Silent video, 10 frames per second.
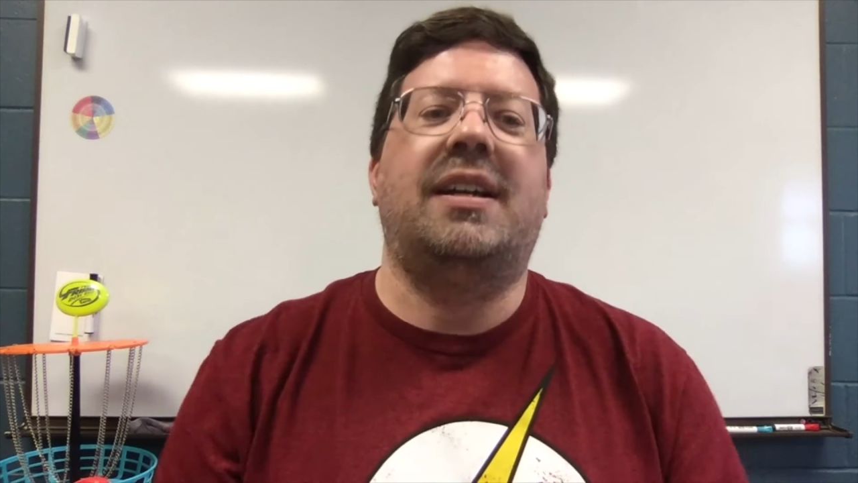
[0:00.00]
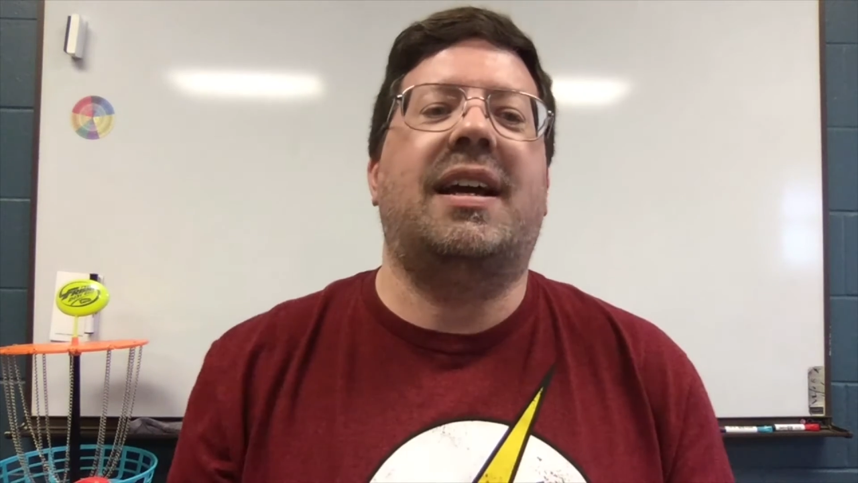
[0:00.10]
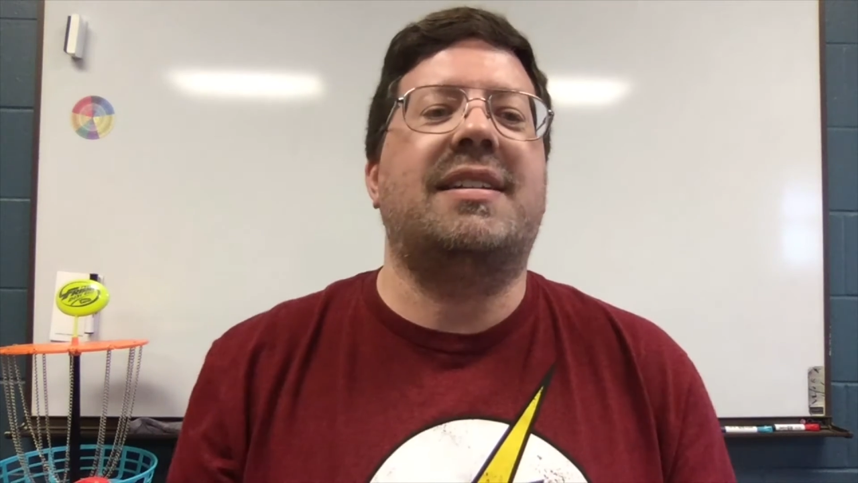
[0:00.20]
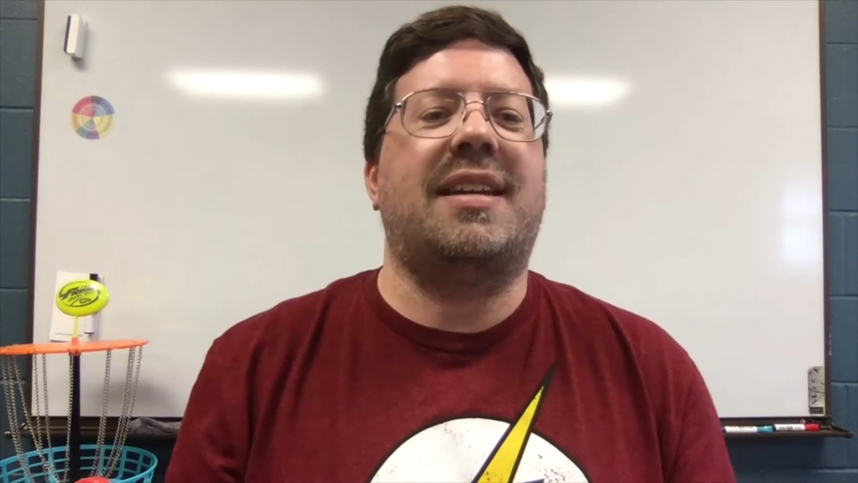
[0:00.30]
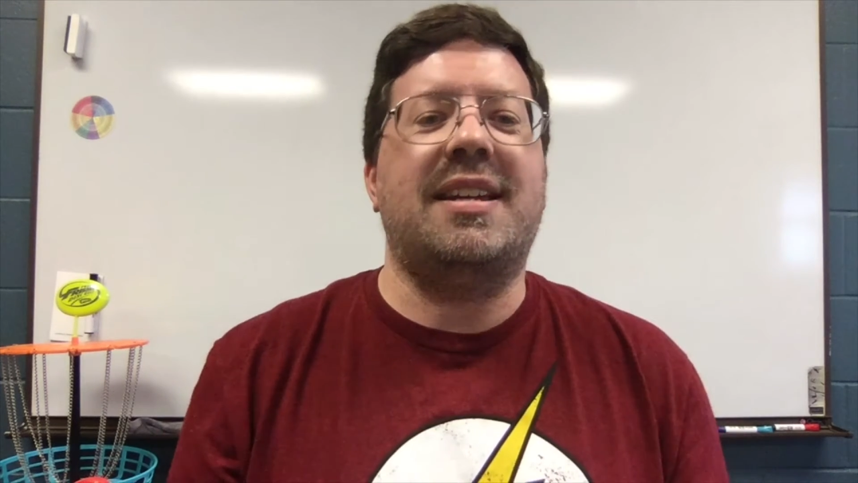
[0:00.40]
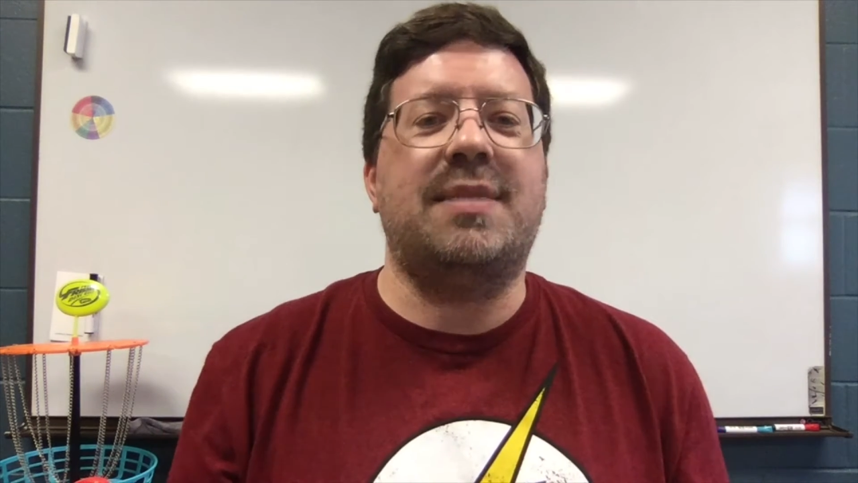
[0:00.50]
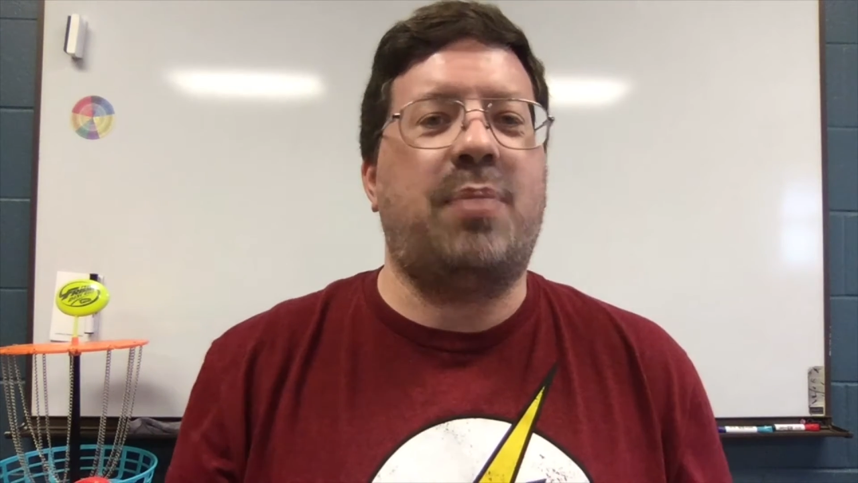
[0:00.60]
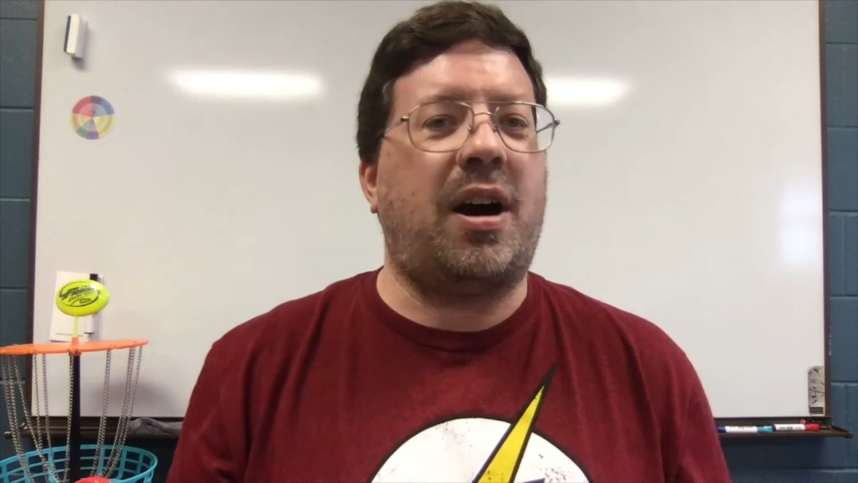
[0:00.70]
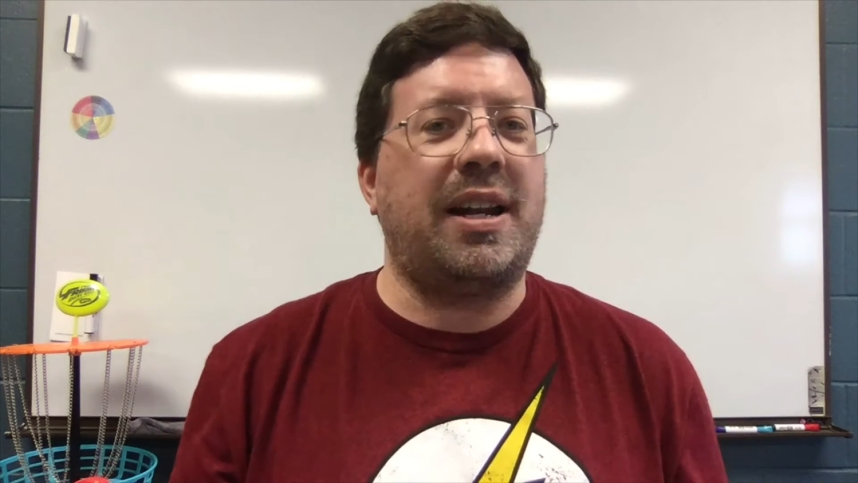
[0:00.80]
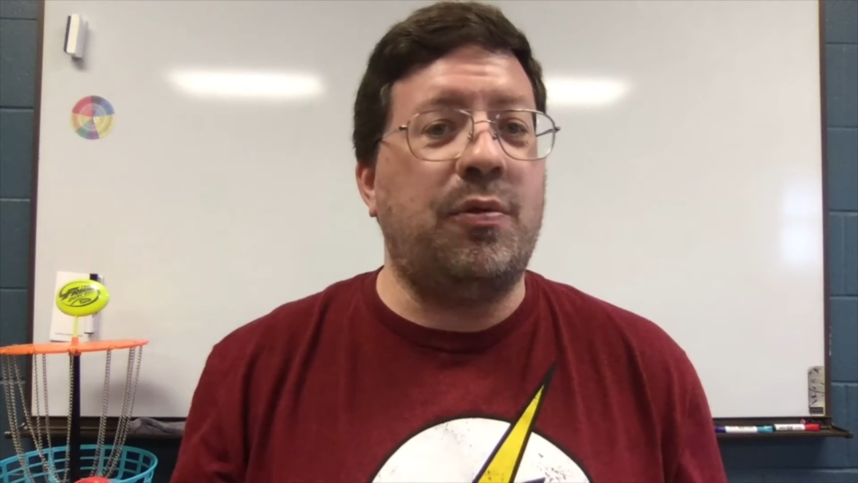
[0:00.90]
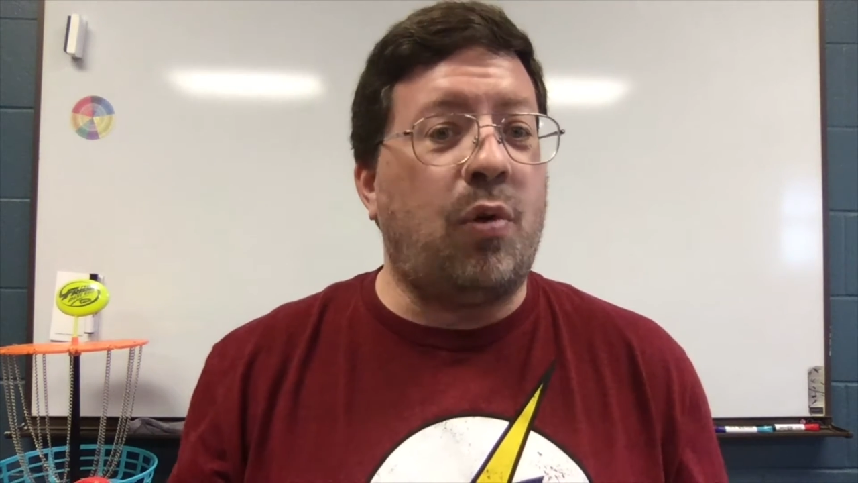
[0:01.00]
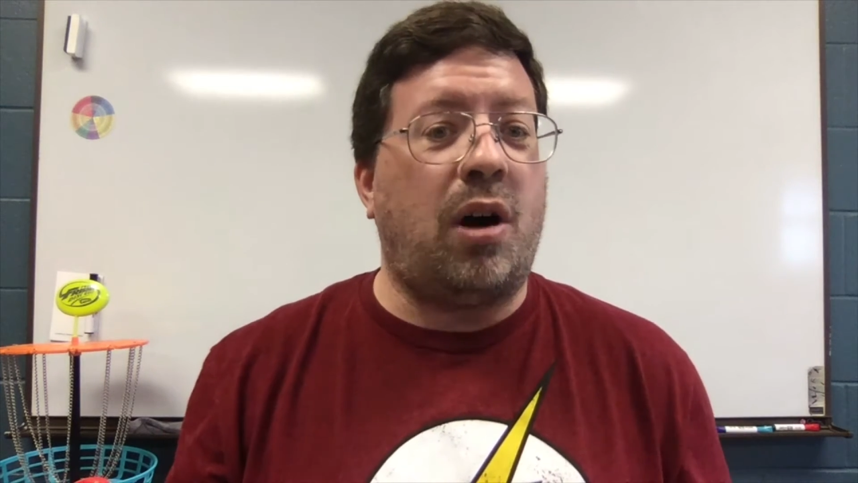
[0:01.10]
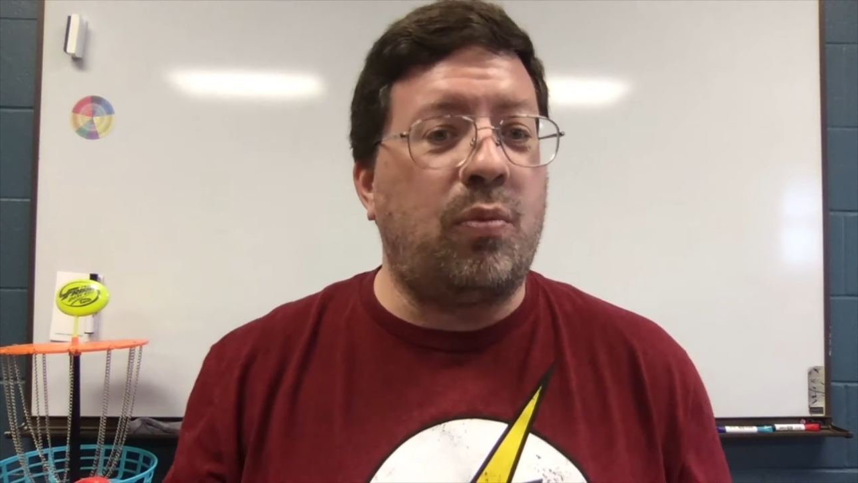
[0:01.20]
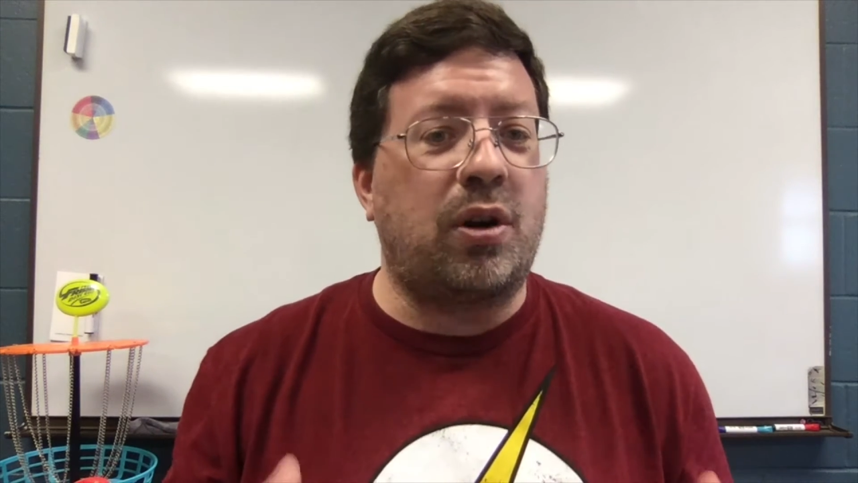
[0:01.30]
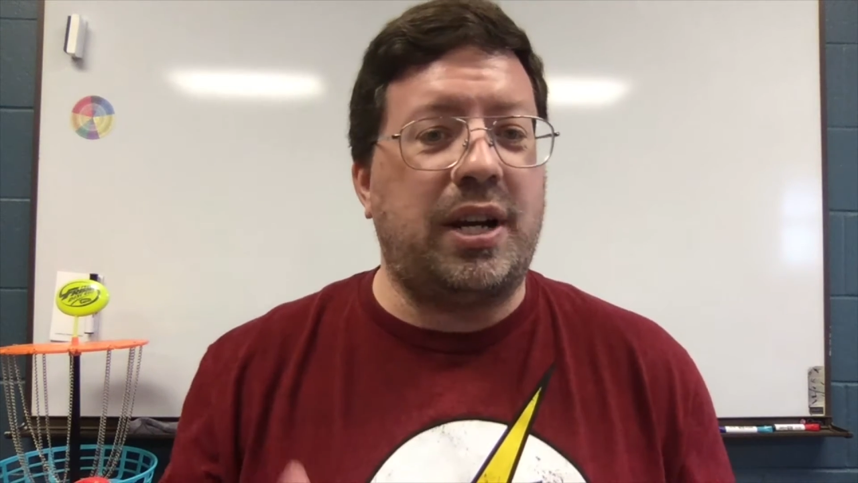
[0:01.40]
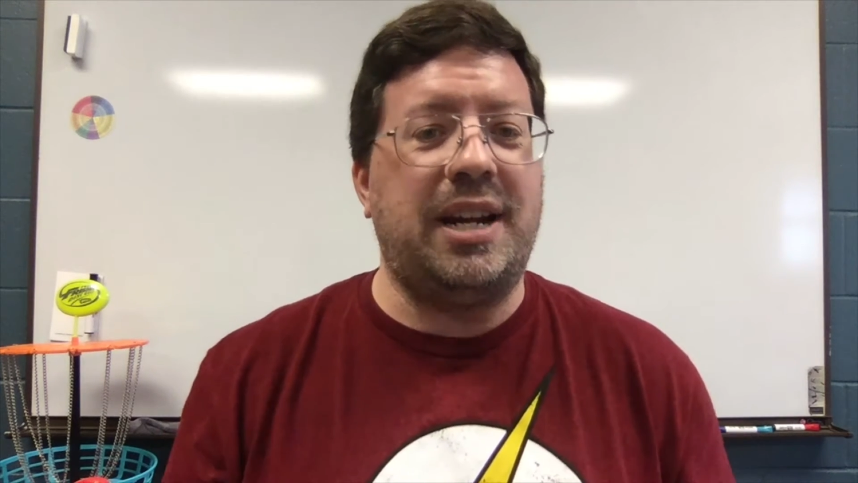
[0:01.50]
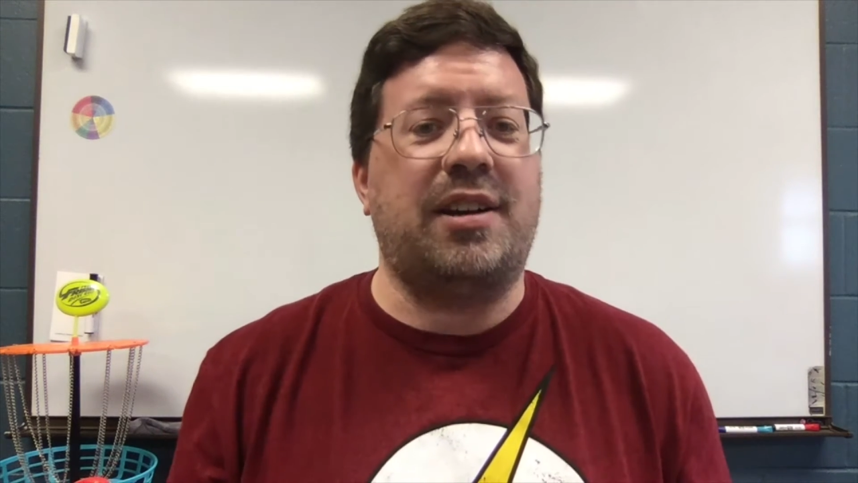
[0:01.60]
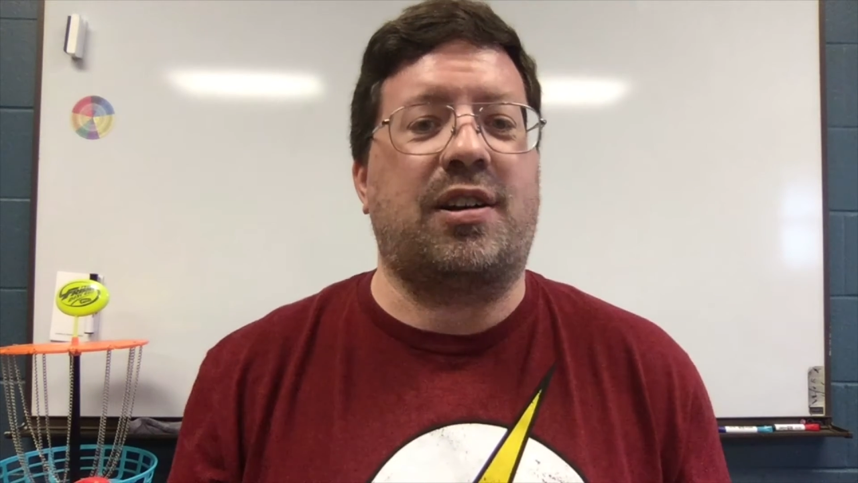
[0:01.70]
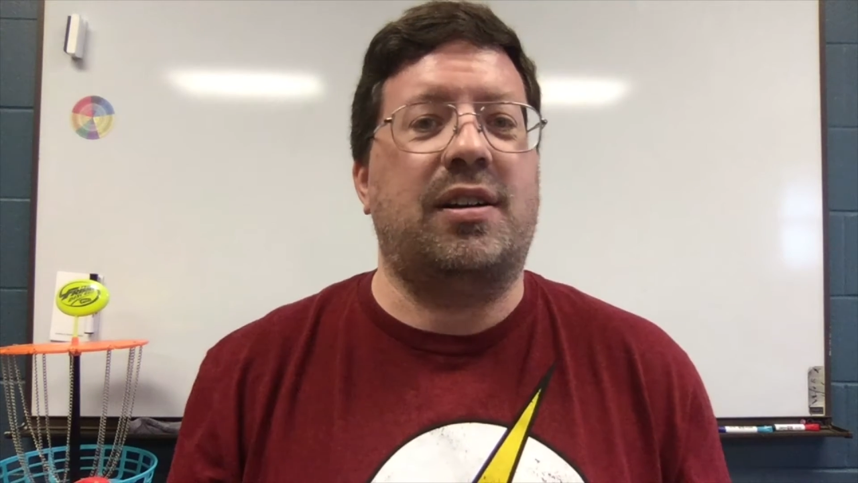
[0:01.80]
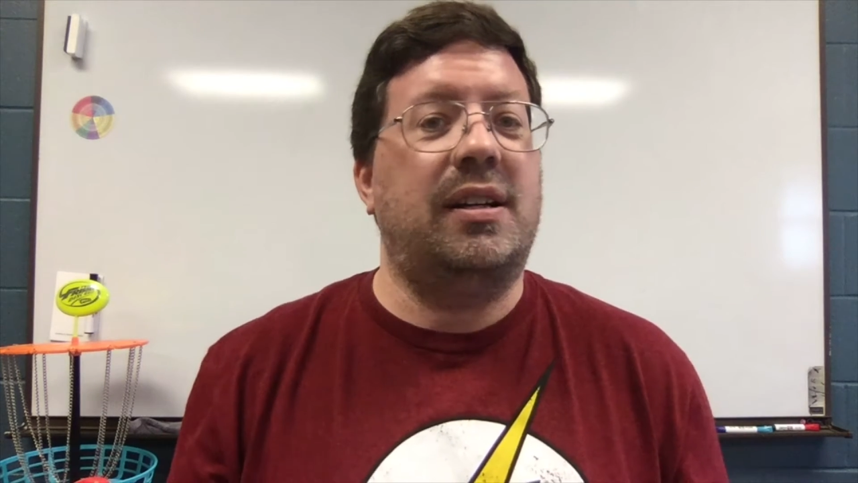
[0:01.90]
as His body while we're
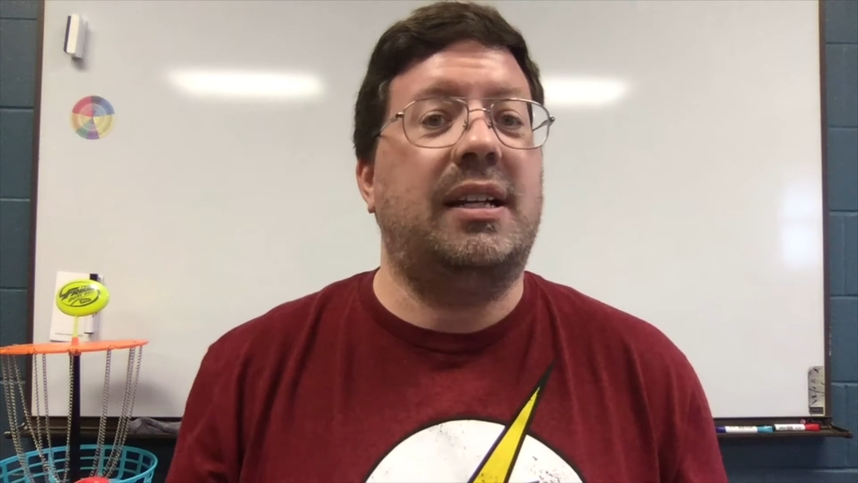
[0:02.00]
here,